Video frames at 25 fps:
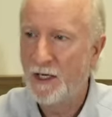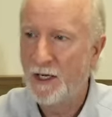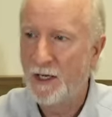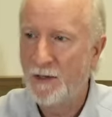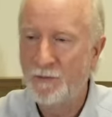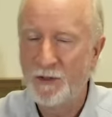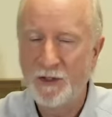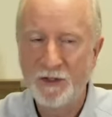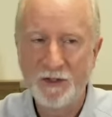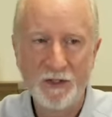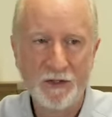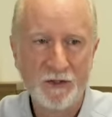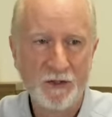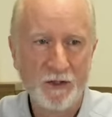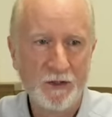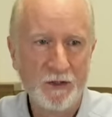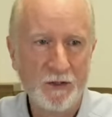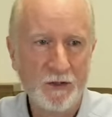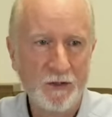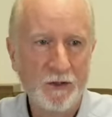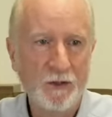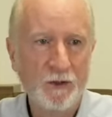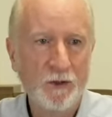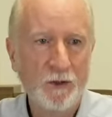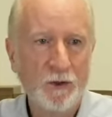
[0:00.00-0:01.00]
this is a
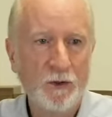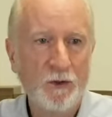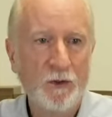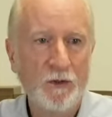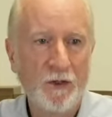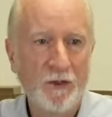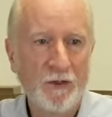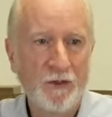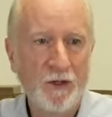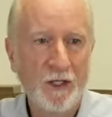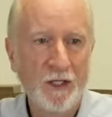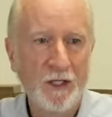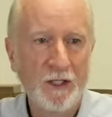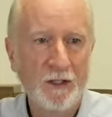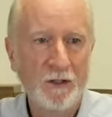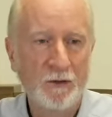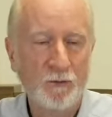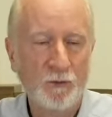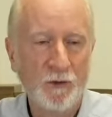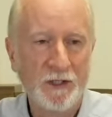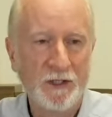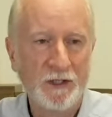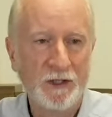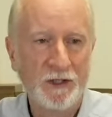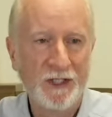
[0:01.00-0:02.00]
new thing
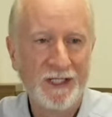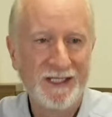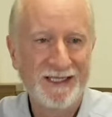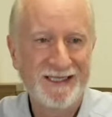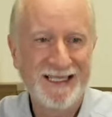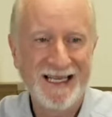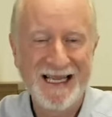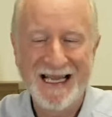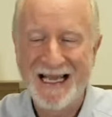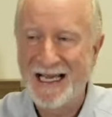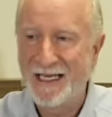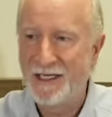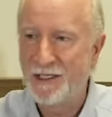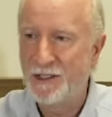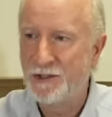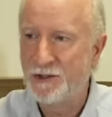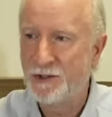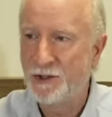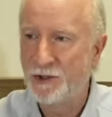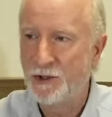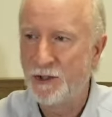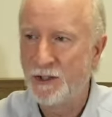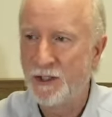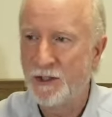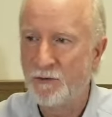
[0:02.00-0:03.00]
we just added, so
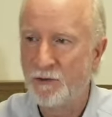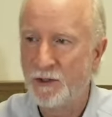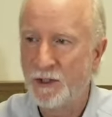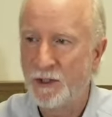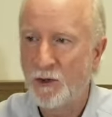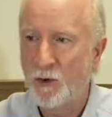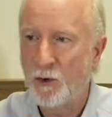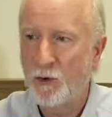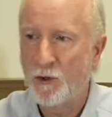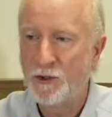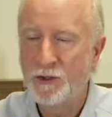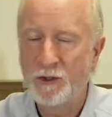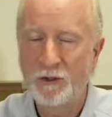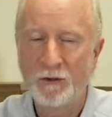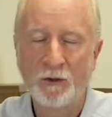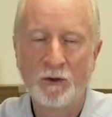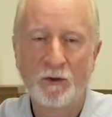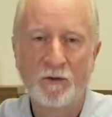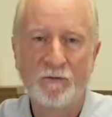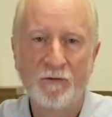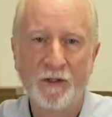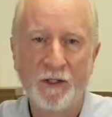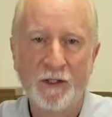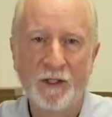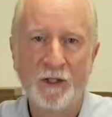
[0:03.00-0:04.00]
you can record your little
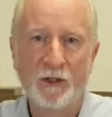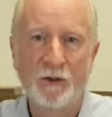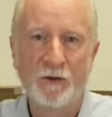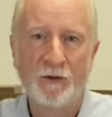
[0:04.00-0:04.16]
video